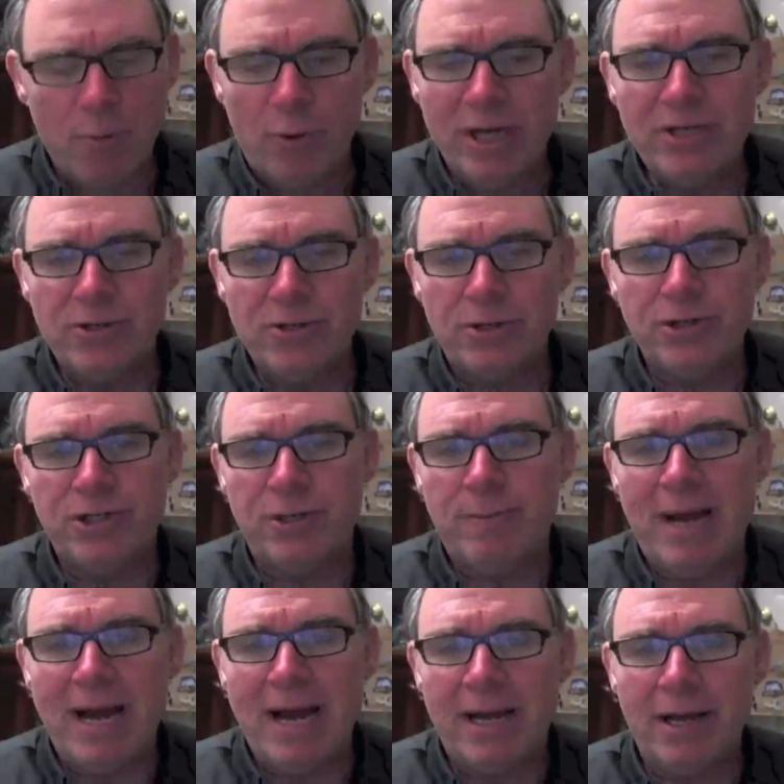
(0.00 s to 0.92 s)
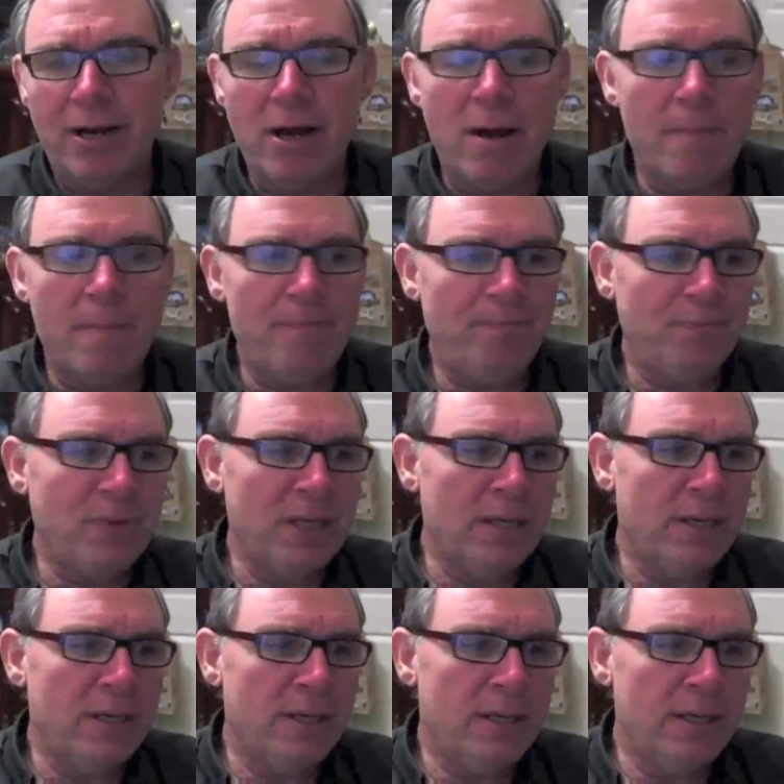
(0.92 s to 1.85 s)
research to back it up.
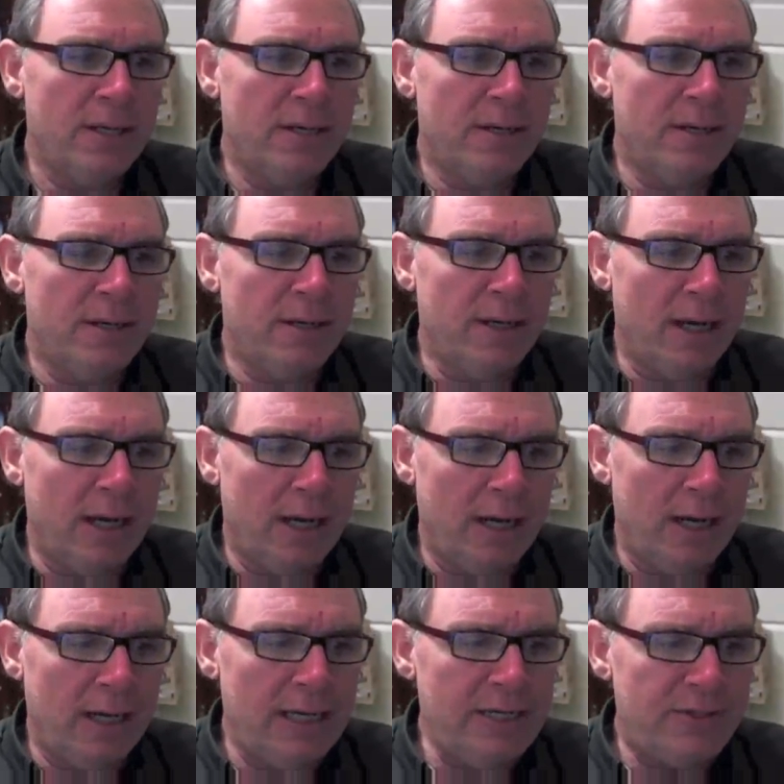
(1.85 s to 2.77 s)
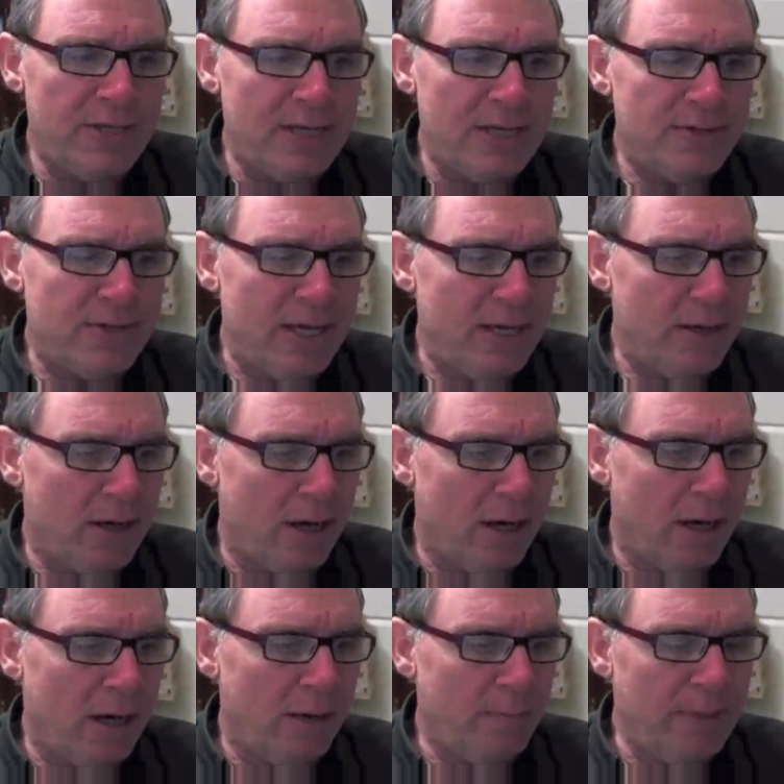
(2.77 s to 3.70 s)
He says that
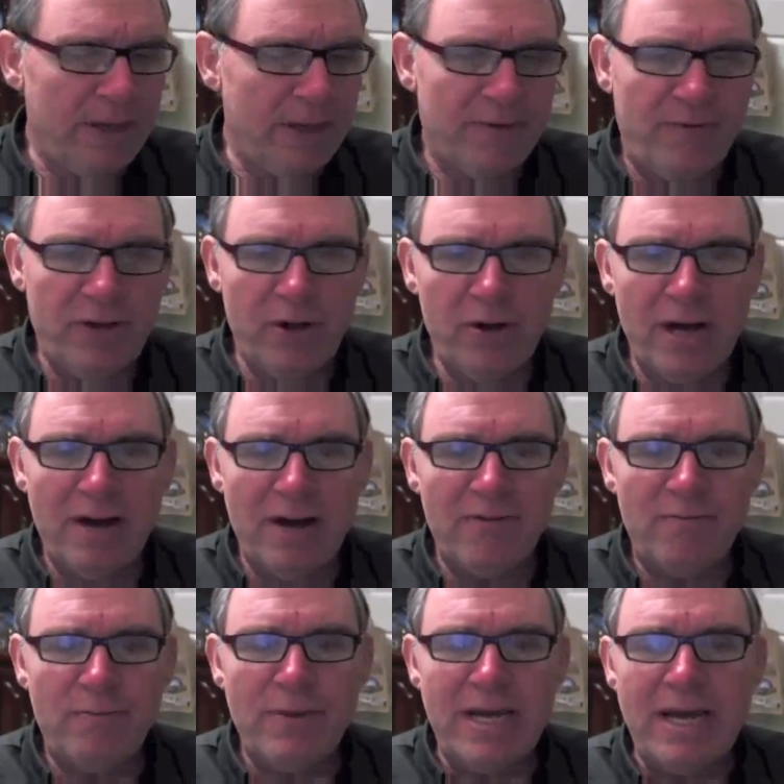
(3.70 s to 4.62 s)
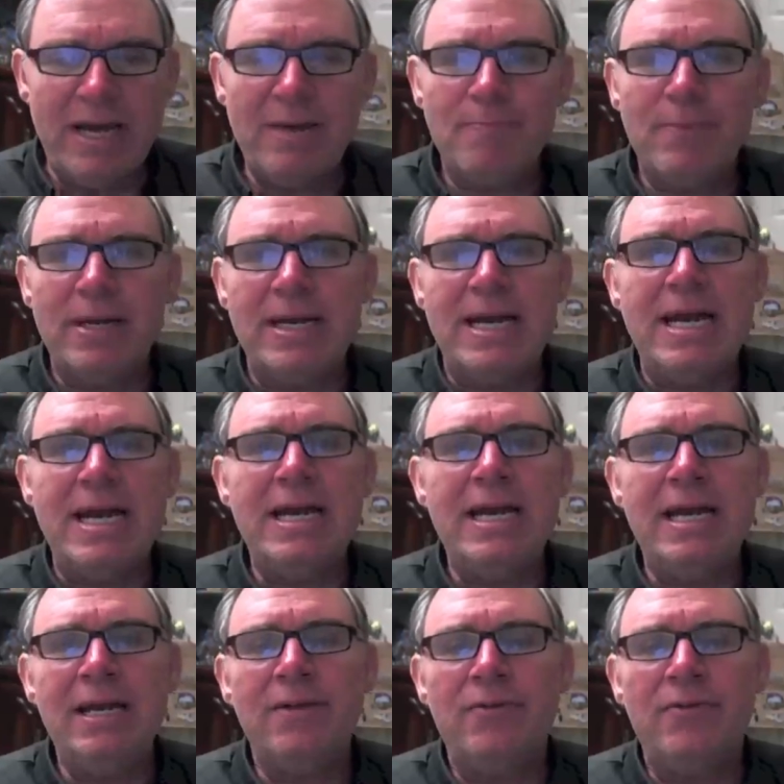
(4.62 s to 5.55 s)
if you have been
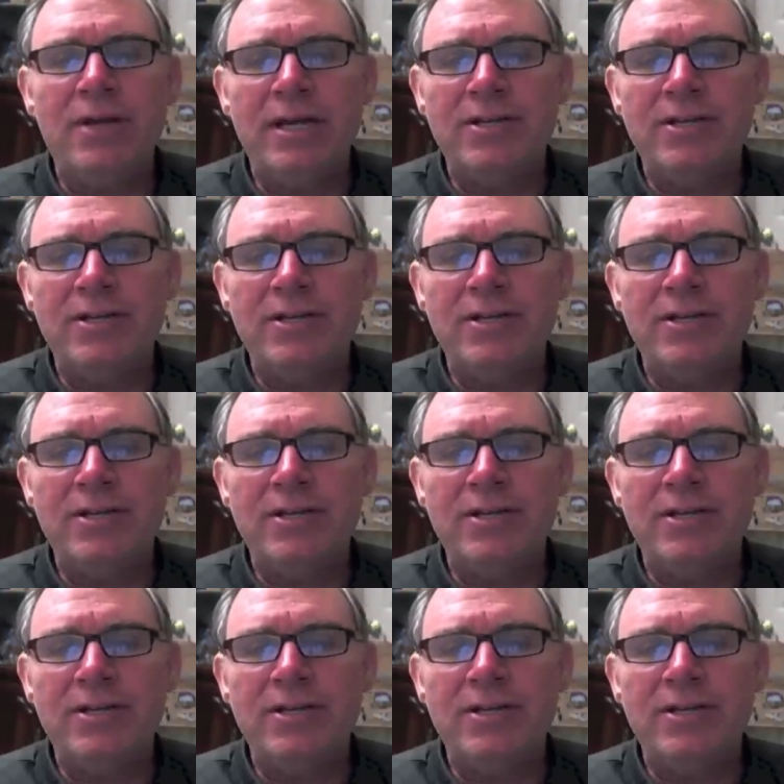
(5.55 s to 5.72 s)
eating the